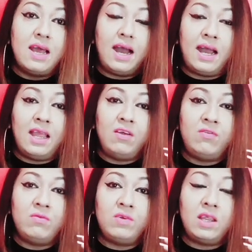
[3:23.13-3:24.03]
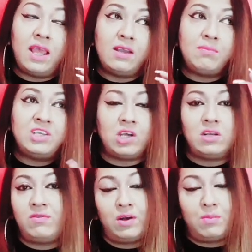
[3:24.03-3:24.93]
I've had my
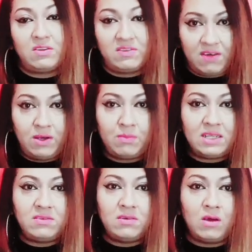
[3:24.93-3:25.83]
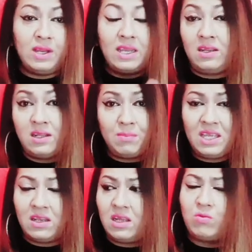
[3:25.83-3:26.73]
channel for about 7 months now, and in the
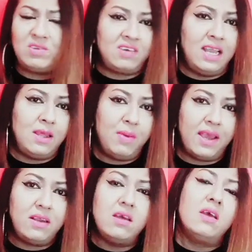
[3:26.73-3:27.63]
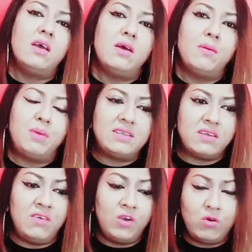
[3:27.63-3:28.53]
beginning it was really bad, but
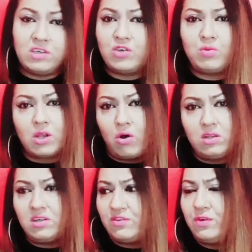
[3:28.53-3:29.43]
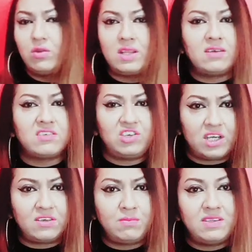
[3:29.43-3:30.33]
I've noticed with all these few things,
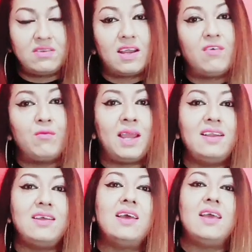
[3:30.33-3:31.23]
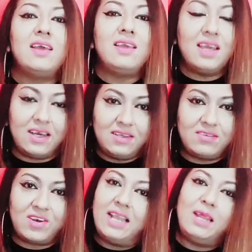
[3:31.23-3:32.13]
adjustments that I've made, yeah, it's
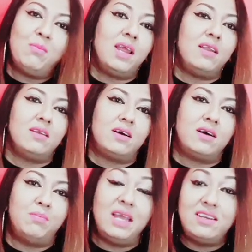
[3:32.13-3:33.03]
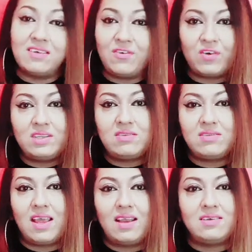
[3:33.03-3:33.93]
really made a big difference,
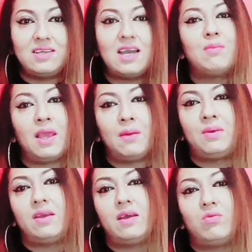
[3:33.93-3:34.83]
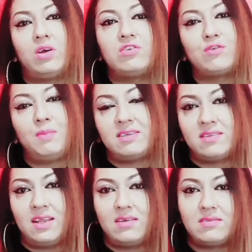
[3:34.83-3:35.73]
and yeah, I'm happy and on to better
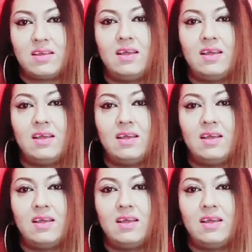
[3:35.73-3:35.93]
things.